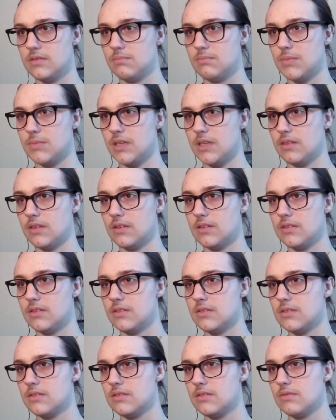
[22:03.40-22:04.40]

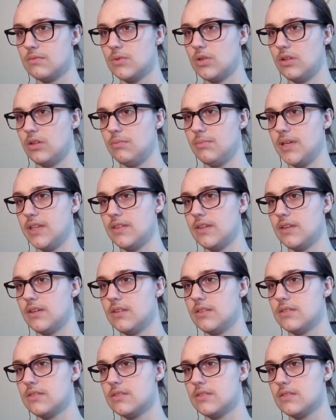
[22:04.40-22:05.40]
Pantheons. We'll call them
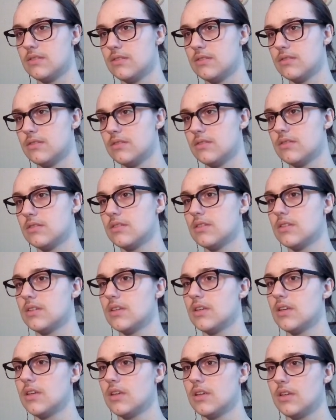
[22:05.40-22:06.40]
pantheons.
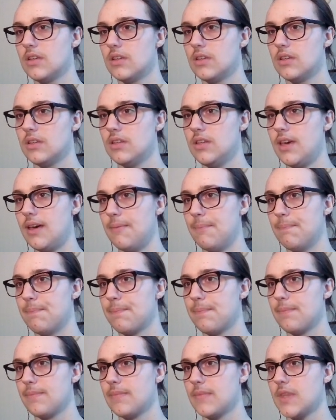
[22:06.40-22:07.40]
Yeah.
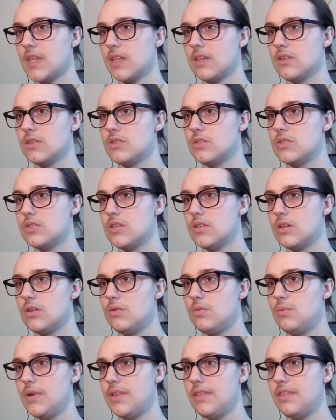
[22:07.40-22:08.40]
So
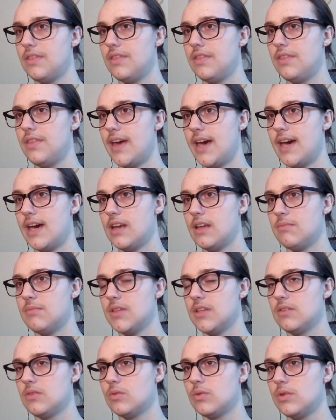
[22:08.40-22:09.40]
with that, I'm
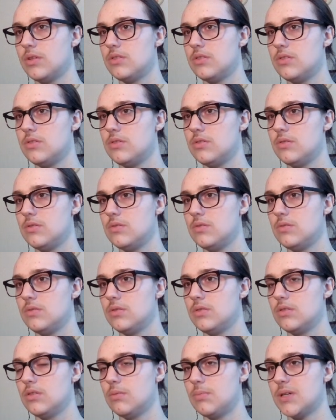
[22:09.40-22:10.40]
then going
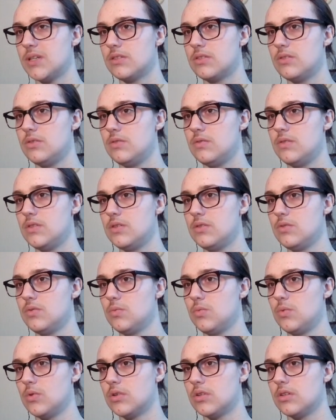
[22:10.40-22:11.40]
to go back to the
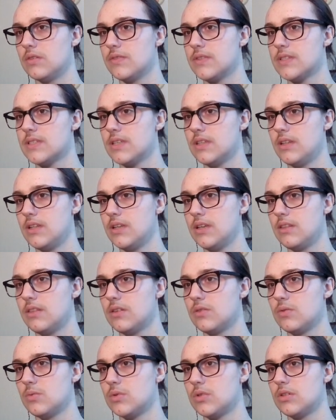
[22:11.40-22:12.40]
dwarves, because I like the
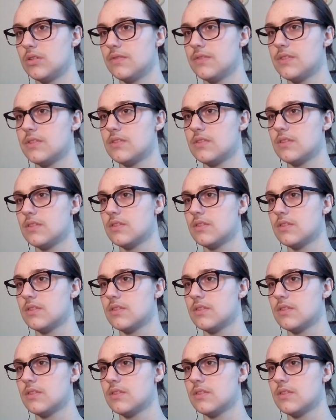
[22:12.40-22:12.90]
dwarves.